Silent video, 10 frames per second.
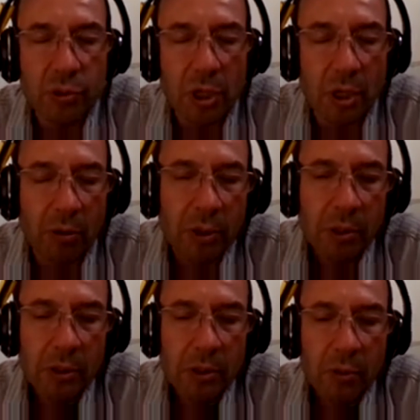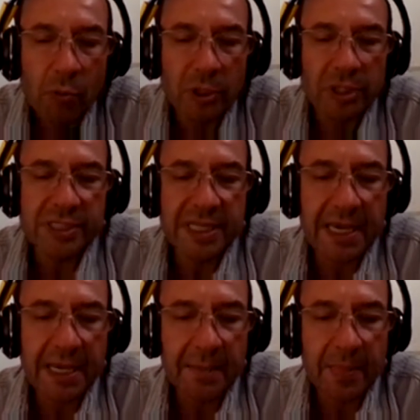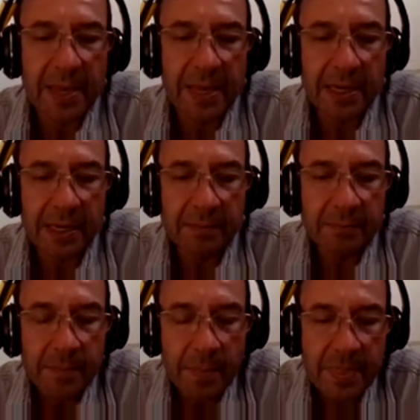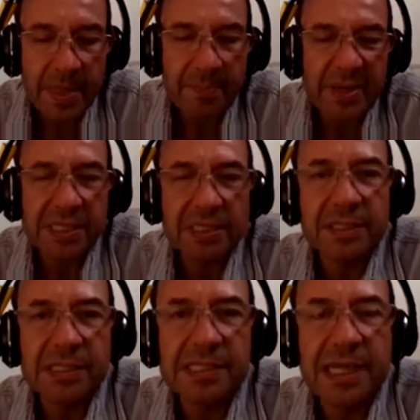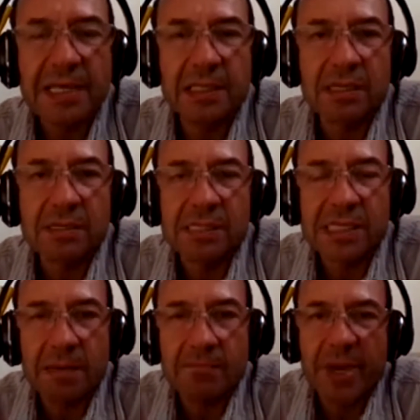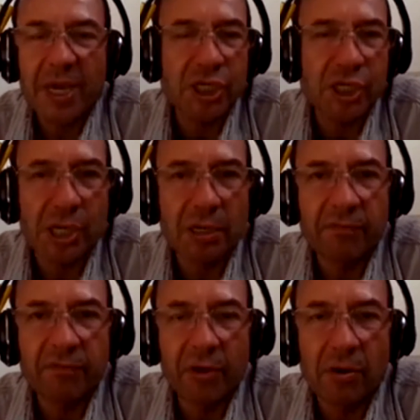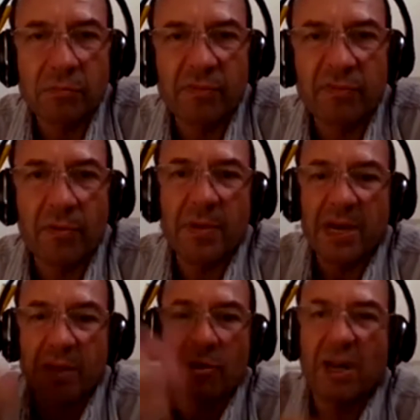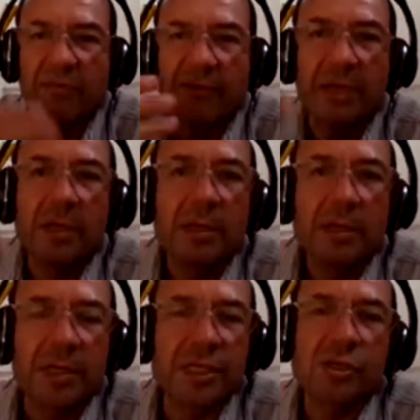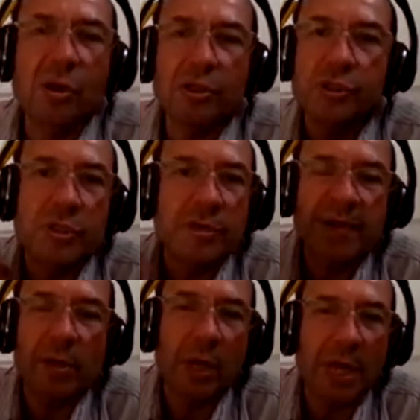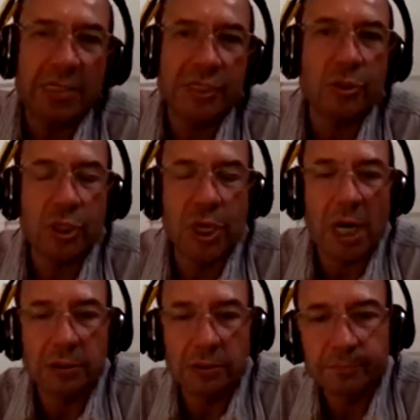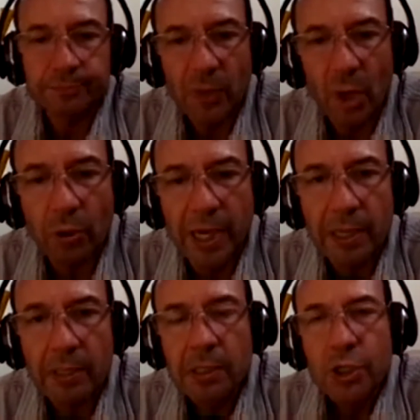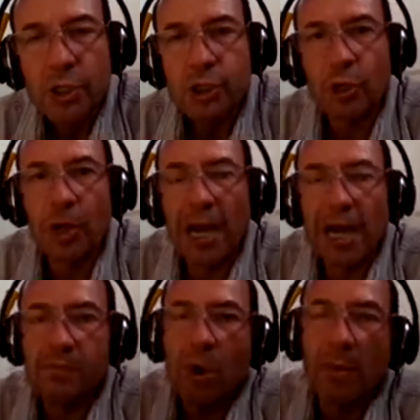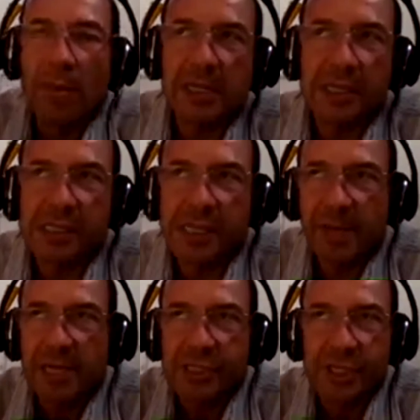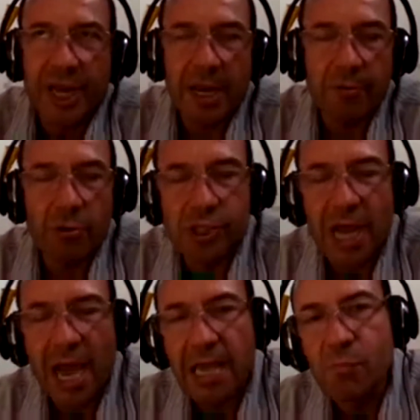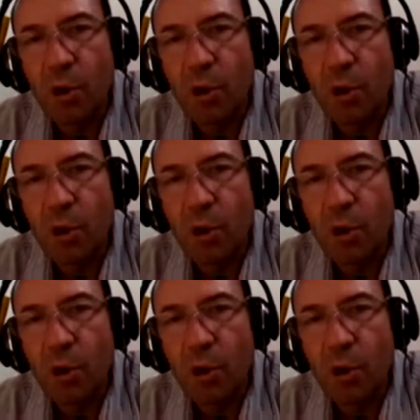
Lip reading: know what is the percentage that some patient from a radiography is going to develop cancer or not. Okay, so I model in several scenarios. I